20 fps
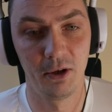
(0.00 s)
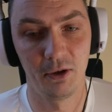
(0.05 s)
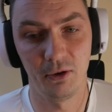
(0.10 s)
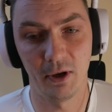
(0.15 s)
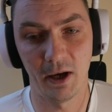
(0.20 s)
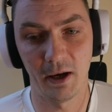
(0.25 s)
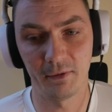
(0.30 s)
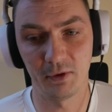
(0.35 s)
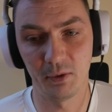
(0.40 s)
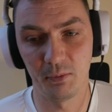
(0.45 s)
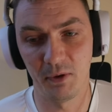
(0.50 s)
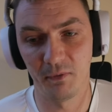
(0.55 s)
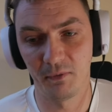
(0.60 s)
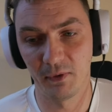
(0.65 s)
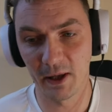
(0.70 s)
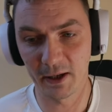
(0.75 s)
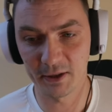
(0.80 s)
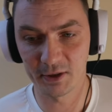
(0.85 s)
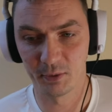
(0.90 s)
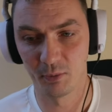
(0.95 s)
You have to be
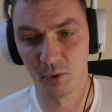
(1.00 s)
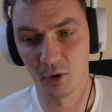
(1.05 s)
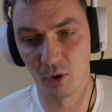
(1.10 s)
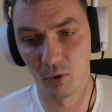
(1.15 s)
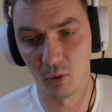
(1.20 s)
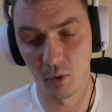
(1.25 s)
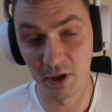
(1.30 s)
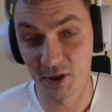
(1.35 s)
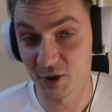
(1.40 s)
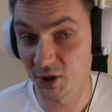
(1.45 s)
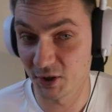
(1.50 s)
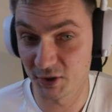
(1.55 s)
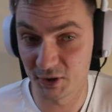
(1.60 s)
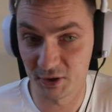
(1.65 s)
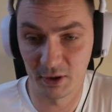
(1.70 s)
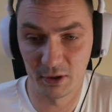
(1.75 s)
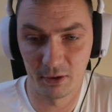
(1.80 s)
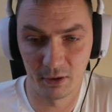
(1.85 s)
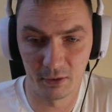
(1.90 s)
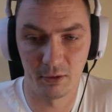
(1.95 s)
flexible, which is,
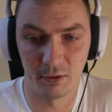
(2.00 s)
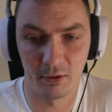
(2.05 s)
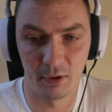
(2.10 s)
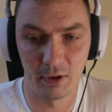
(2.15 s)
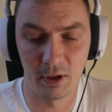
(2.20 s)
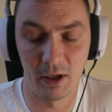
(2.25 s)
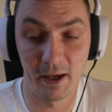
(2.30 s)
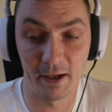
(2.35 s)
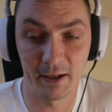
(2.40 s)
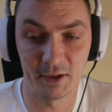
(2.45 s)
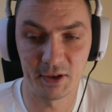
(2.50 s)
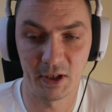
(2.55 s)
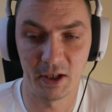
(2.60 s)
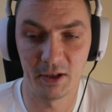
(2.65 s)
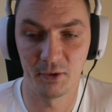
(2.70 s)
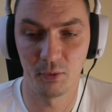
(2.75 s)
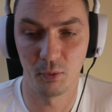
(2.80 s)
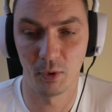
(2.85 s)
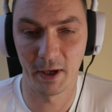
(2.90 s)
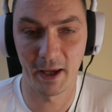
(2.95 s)
like I
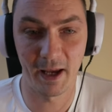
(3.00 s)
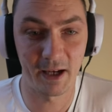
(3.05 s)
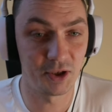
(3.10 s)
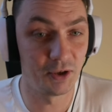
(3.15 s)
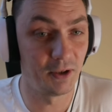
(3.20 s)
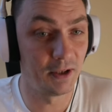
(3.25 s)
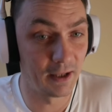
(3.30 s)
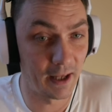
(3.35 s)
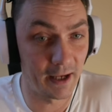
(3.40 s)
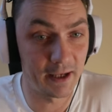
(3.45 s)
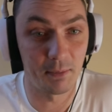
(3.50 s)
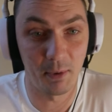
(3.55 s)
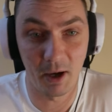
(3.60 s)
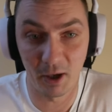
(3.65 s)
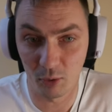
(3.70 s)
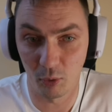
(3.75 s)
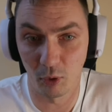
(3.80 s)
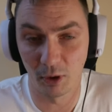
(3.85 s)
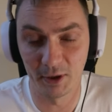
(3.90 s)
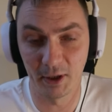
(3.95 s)
said, what I actually like
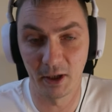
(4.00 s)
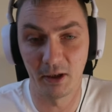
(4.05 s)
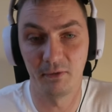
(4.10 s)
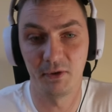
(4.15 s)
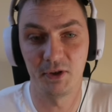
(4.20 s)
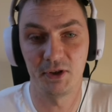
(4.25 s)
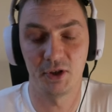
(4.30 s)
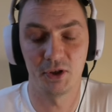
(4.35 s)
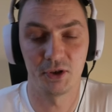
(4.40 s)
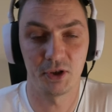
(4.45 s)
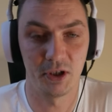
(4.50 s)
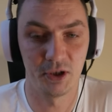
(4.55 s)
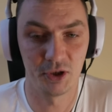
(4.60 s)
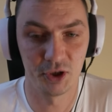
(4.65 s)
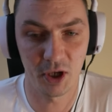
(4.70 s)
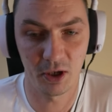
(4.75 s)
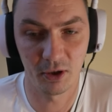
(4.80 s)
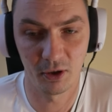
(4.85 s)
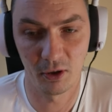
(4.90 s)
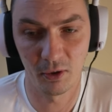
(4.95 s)
about qualitative research in
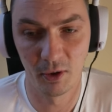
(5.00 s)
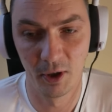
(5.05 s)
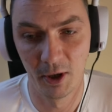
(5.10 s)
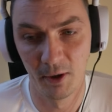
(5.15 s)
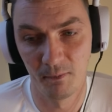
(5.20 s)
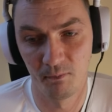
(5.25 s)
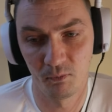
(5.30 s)
general.